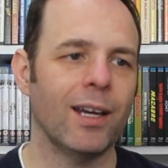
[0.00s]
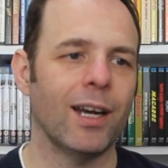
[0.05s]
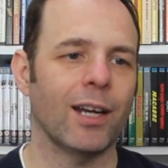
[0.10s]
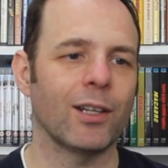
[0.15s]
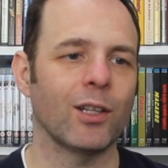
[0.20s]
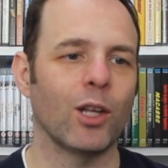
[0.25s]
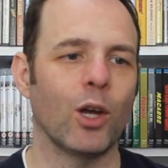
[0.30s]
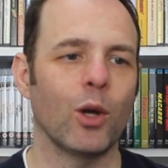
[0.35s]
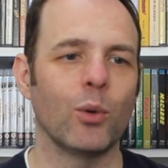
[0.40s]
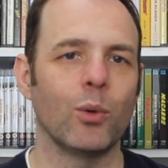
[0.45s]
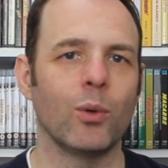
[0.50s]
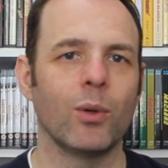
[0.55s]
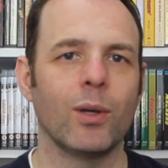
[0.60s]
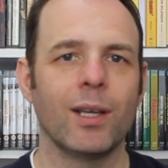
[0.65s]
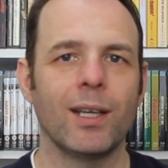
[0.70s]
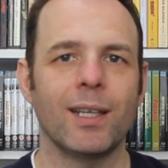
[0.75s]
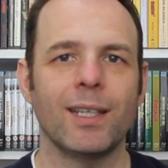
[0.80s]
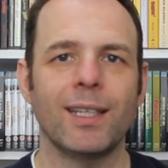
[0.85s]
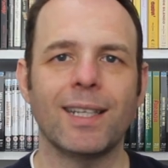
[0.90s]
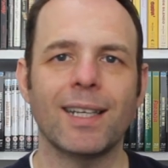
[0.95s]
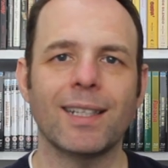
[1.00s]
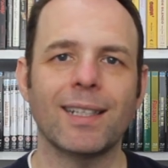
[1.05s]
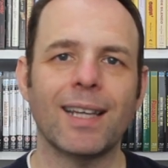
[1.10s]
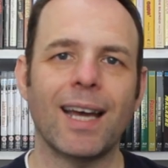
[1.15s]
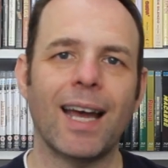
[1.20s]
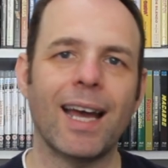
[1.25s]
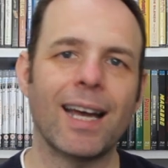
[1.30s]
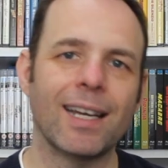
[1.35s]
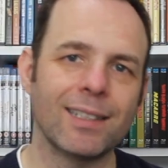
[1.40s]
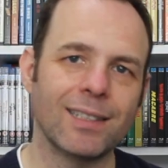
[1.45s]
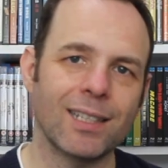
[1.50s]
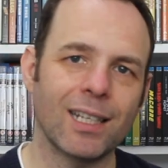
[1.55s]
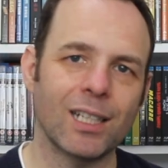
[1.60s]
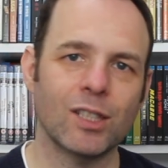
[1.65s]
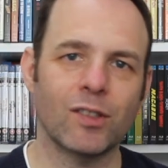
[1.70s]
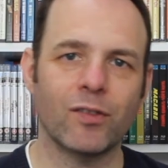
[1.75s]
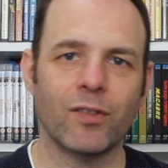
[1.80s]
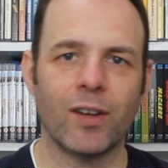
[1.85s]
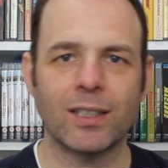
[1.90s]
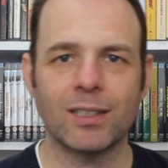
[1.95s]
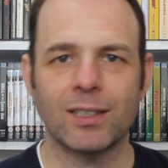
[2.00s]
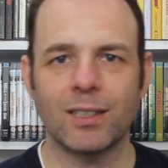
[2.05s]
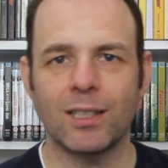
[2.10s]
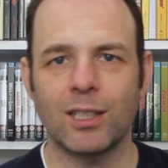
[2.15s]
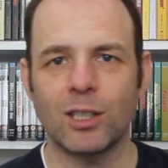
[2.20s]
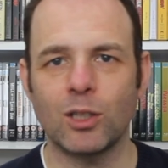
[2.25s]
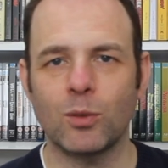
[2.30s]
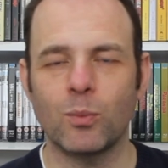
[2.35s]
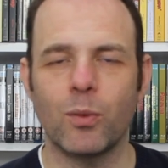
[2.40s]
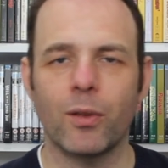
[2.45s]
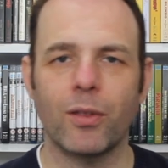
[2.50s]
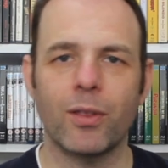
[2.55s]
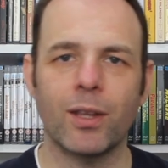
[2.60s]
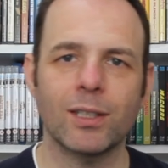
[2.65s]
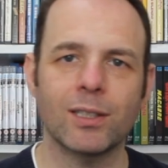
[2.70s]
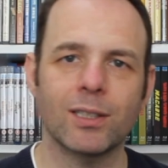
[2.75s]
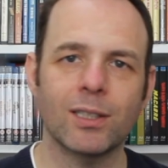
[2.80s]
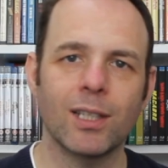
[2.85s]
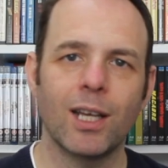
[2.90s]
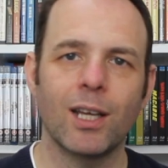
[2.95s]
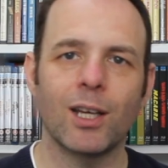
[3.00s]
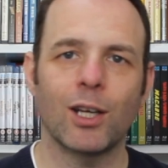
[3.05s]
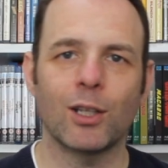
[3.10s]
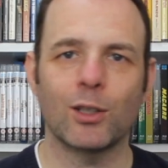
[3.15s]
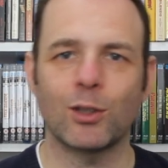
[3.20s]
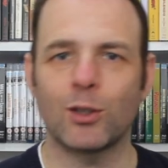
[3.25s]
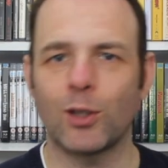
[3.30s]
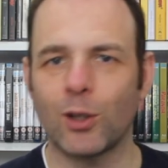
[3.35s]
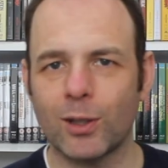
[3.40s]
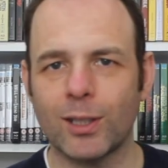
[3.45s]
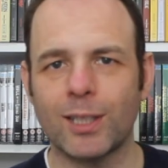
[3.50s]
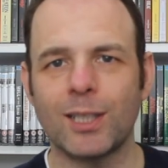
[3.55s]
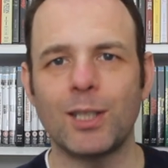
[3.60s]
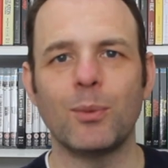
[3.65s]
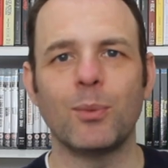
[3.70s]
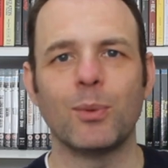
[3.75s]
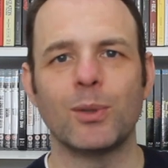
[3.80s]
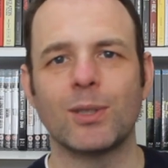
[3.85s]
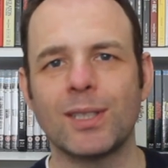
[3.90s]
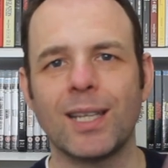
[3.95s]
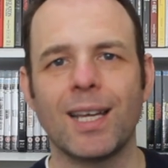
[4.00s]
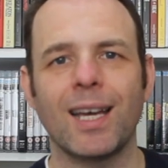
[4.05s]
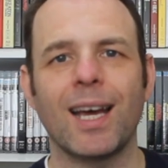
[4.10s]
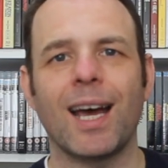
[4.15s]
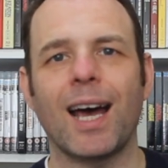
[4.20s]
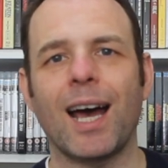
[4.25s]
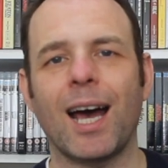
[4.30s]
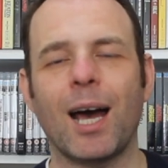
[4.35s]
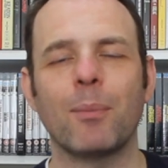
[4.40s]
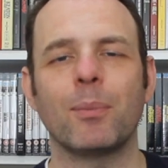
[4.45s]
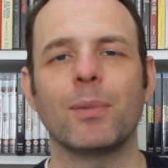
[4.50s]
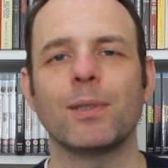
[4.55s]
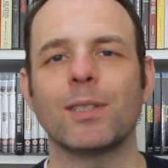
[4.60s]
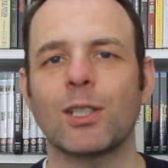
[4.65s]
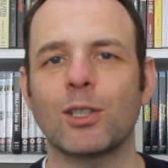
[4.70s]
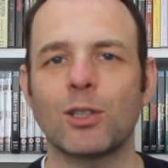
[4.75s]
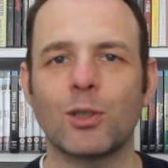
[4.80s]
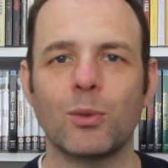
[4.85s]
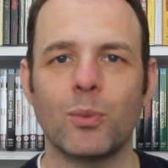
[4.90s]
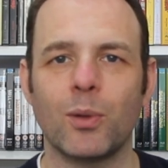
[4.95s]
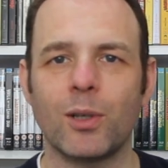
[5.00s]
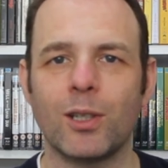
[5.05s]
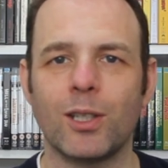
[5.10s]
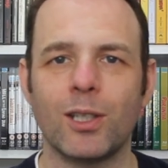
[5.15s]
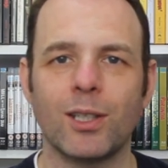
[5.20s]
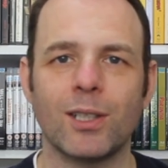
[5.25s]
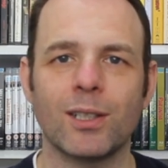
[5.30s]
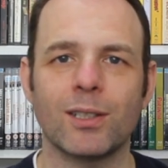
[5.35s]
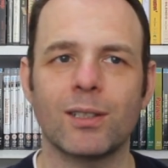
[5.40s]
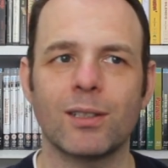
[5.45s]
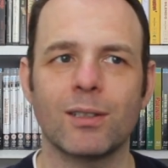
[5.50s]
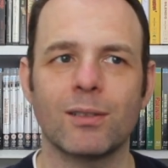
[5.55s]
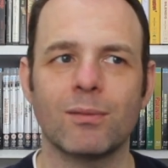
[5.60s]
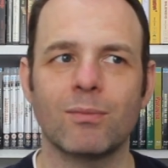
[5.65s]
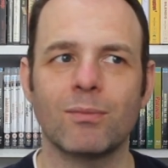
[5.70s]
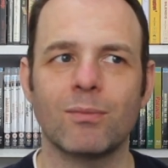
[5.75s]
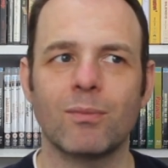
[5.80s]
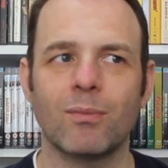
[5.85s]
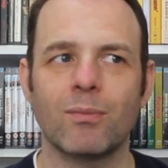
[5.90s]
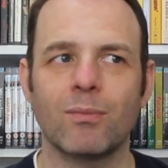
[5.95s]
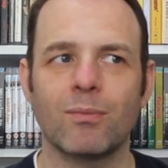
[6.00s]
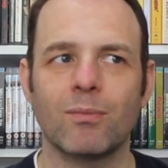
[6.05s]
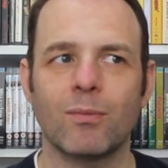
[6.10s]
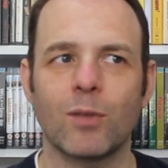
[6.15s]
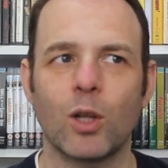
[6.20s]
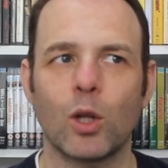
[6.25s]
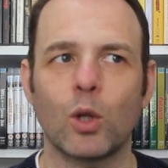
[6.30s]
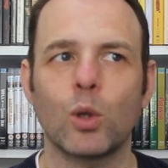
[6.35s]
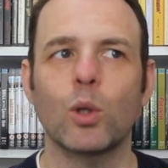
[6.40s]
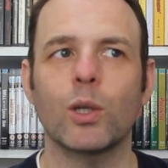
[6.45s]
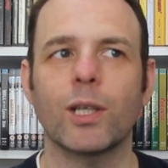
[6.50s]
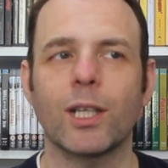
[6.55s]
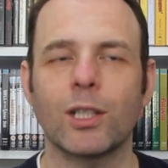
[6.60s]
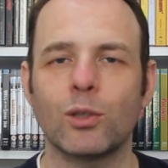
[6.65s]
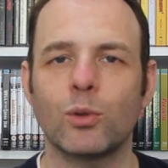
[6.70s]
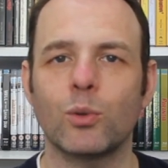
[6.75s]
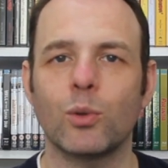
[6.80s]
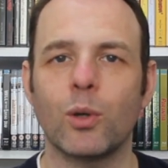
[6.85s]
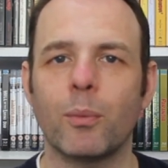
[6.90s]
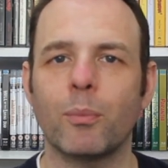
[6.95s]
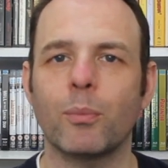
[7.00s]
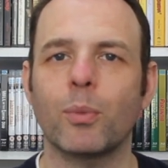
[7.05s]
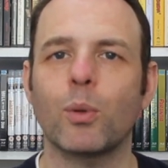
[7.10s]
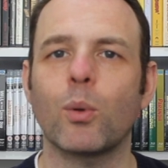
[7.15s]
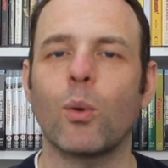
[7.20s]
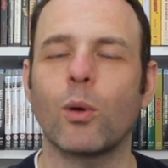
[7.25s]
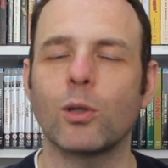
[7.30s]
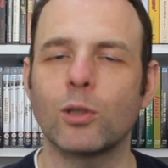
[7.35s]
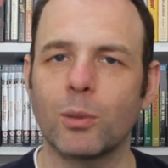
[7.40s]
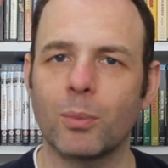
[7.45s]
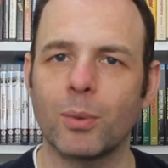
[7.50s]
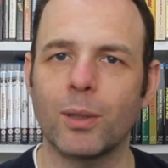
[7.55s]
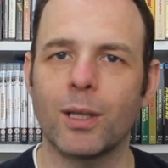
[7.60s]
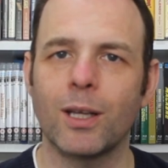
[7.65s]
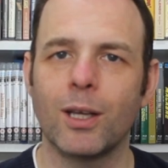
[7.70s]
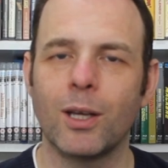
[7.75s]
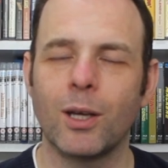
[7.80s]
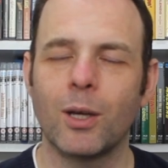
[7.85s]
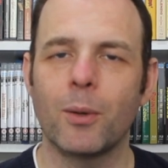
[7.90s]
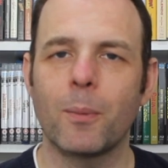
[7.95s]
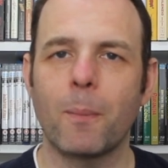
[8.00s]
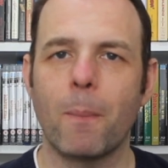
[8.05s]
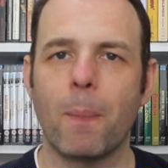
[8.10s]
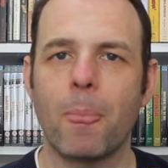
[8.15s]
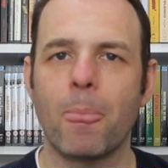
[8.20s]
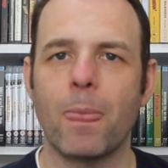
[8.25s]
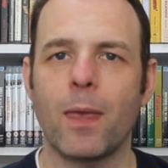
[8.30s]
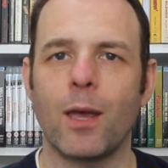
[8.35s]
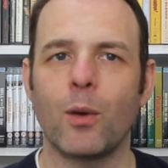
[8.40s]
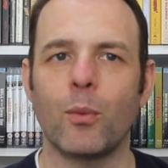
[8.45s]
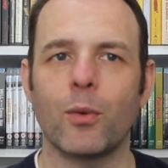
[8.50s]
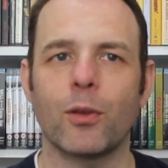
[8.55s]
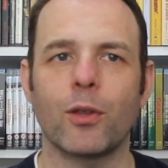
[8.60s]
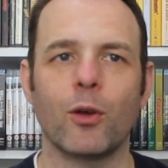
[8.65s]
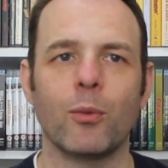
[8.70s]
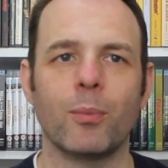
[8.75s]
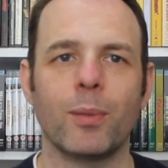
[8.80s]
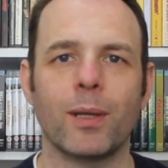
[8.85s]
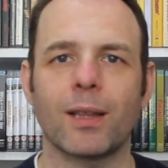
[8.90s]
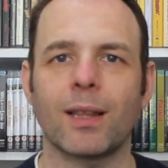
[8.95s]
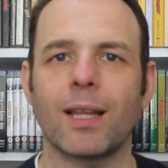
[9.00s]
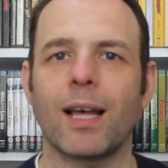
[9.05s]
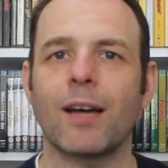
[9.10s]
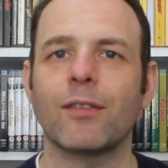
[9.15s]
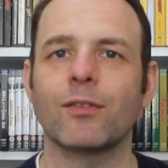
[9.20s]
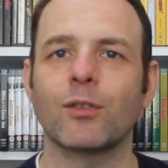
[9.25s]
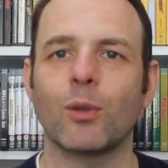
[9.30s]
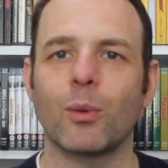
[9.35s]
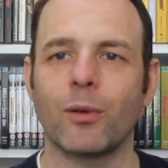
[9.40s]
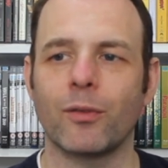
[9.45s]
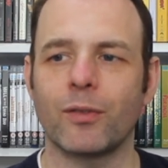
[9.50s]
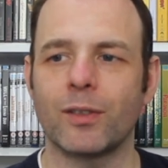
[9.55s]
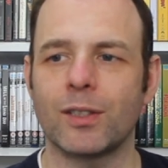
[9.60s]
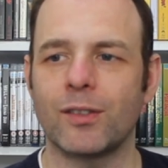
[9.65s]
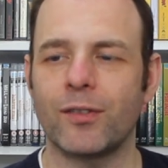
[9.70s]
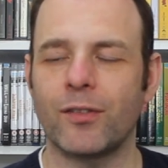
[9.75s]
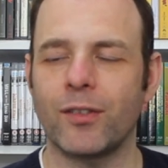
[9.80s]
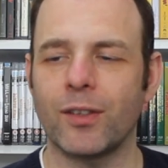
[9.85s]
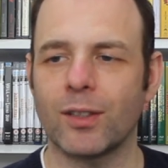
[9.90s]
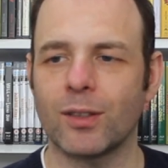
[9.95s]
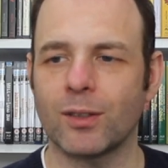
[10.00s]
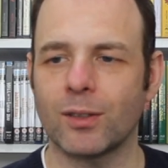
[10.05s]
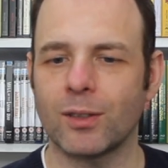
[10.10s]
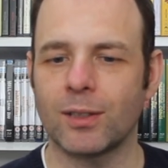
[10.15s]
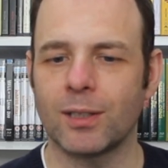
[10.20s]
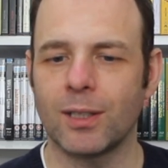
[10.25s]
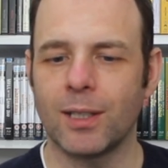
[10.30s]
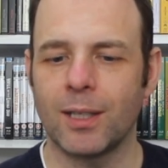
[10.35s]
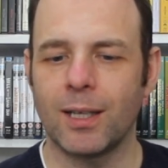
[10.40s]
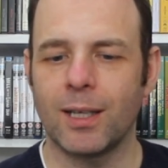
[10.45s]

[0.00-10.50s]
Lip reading: and how he kind of hid his fascination with this until he was at a position where he could look into it plausibly, without being laughed out of his field.